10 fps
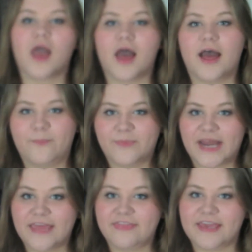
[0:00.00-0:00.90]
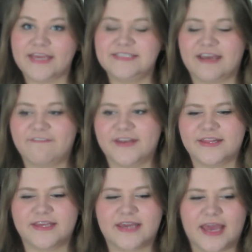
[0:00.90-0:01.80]
But I think it
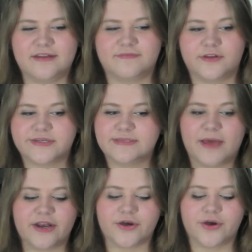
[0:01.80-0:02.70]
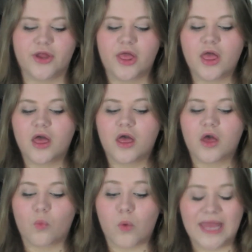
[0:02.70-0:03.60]
definitely kind of looks better
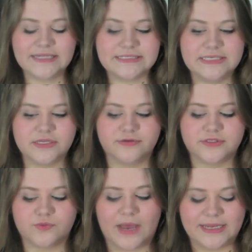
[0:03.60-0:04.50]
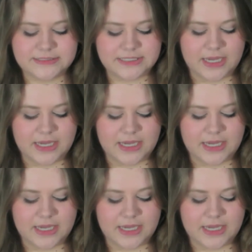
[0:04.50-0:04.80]
used wet.